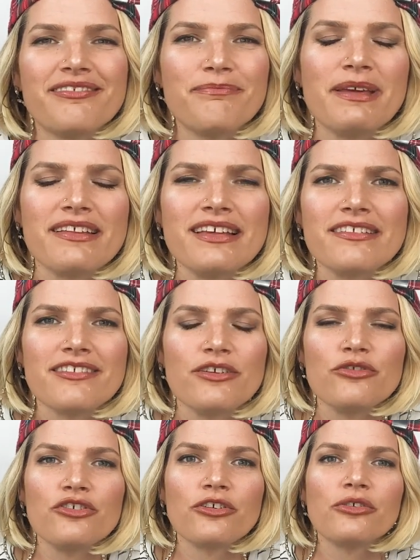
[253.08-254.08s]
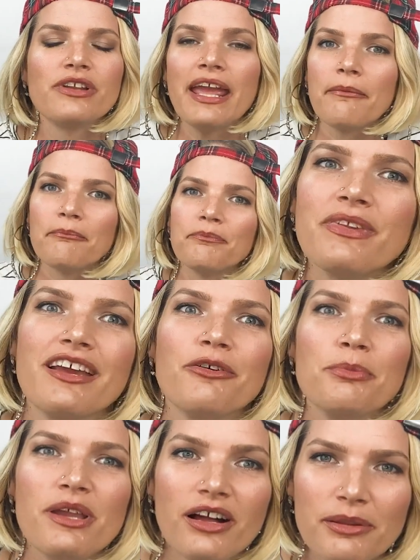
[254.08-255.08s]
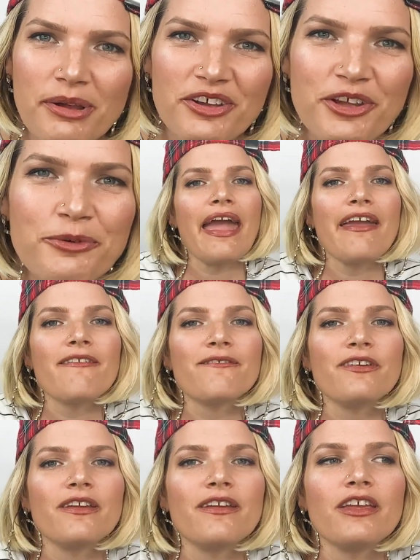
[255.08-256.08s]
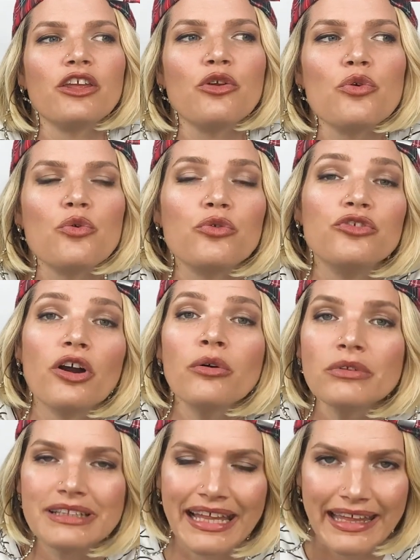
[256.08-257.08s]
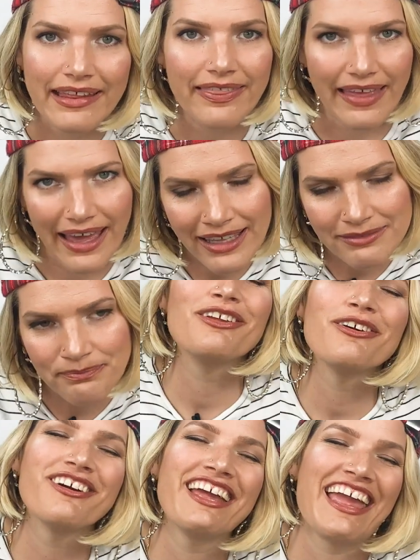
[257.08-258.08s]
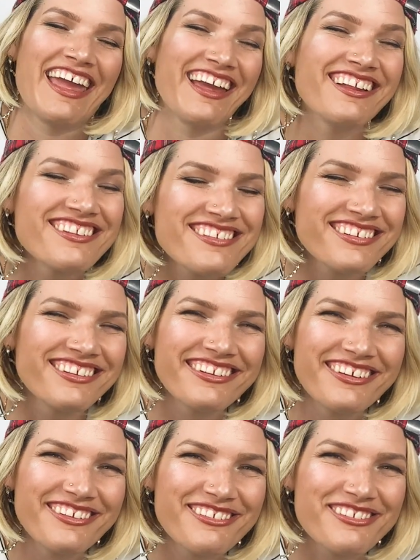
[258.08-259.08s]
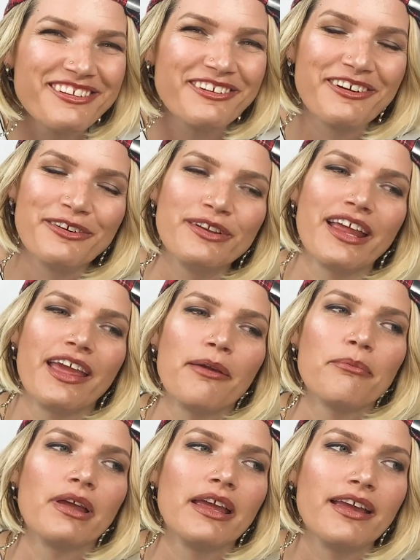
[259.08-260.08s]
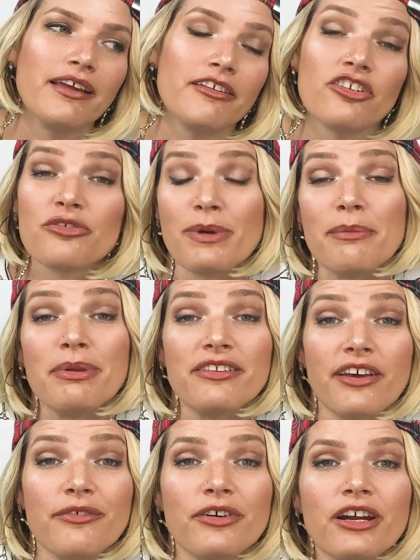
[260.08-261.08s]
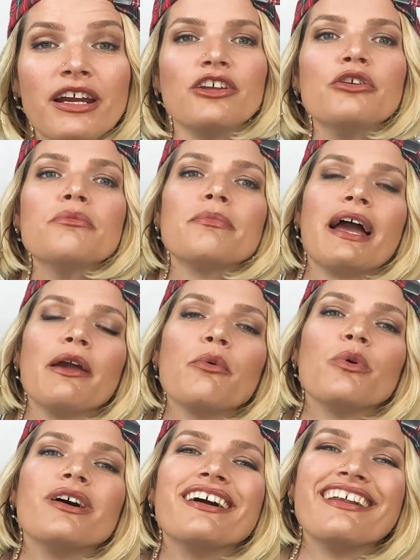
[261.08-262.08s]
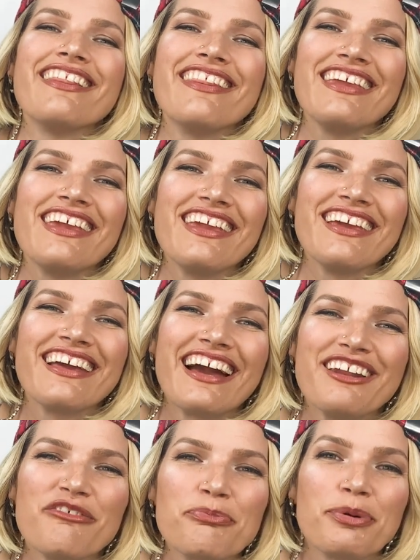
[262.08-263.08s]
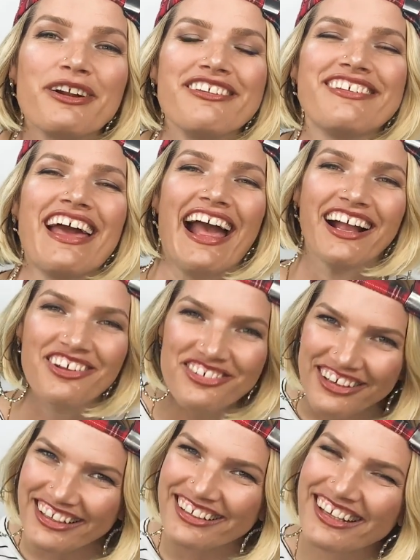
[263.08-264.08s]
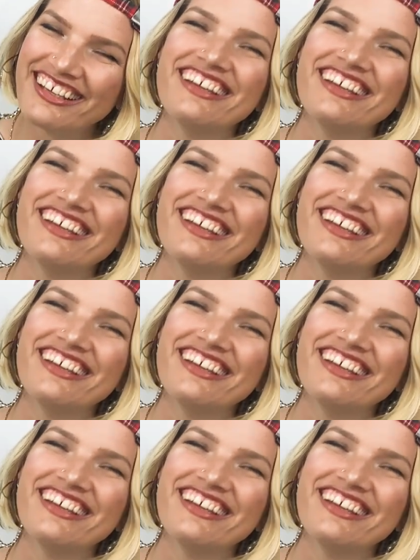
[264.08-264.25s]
makes sense. Use your own name. It'll be all about you. If you don't like that, you can still use your own name. It just might be tougher. You might want the kind of protection